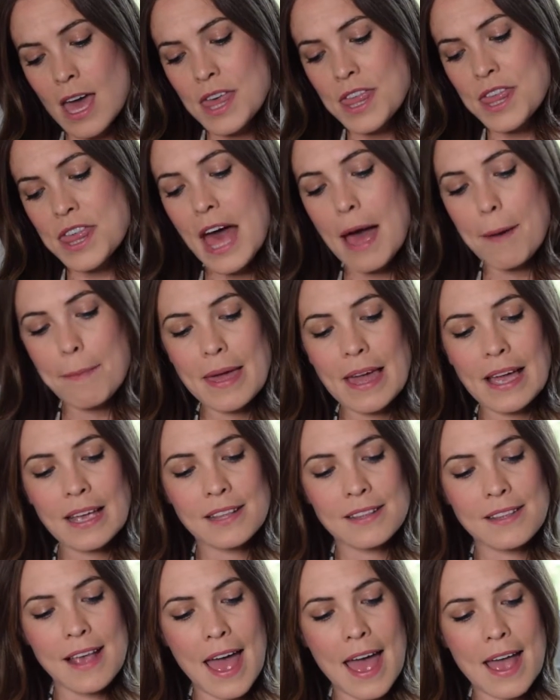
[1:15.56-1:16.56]
That
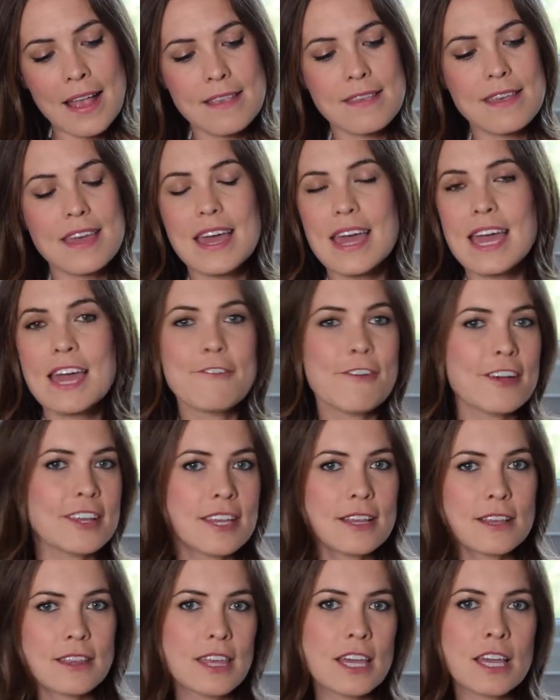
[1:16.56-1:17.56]
being said, if I
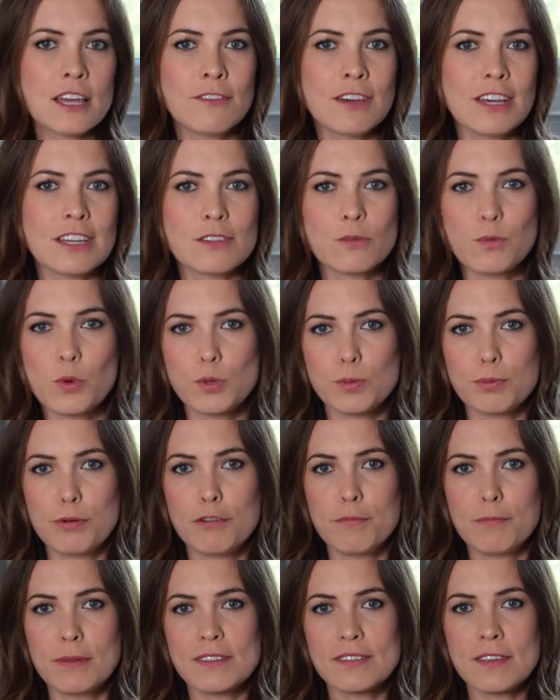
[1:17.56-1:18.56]
didn't think of it as a
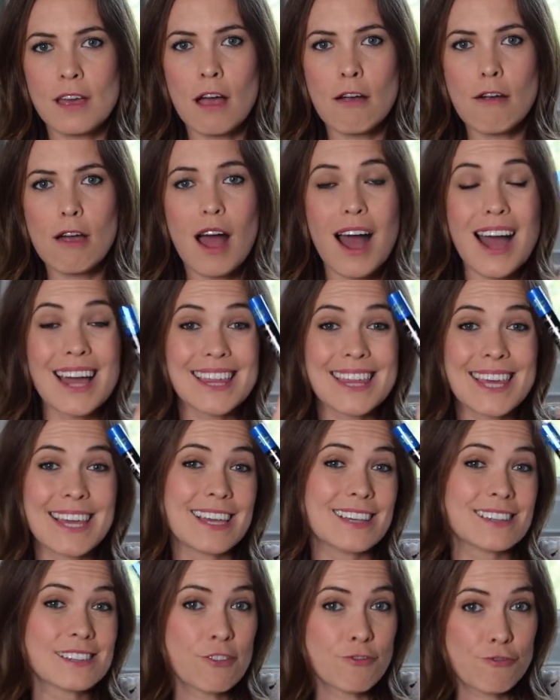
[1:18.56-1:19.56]
waterproof mascara, I
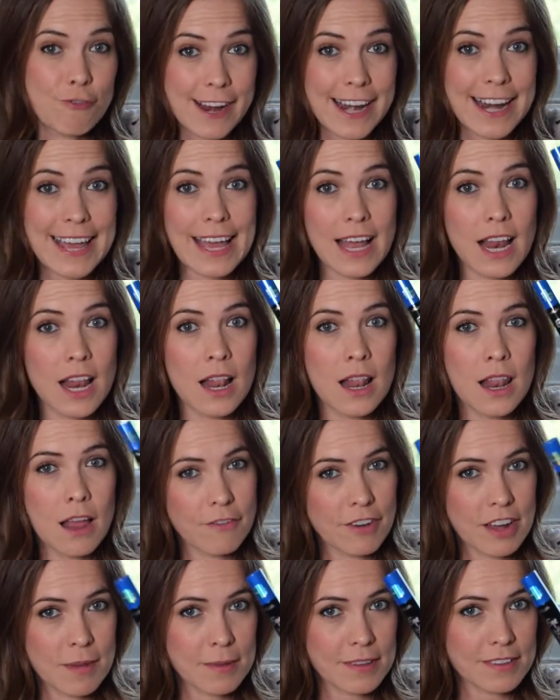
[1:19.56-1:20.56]
think it's a really
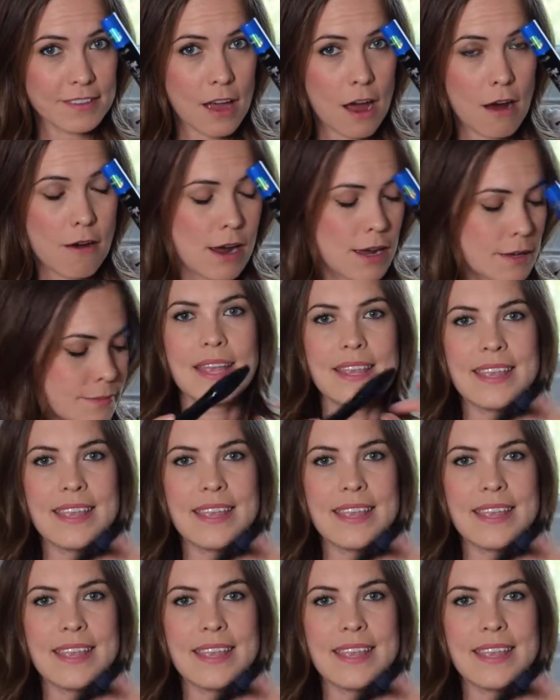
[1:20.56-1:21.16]
lovely mascara.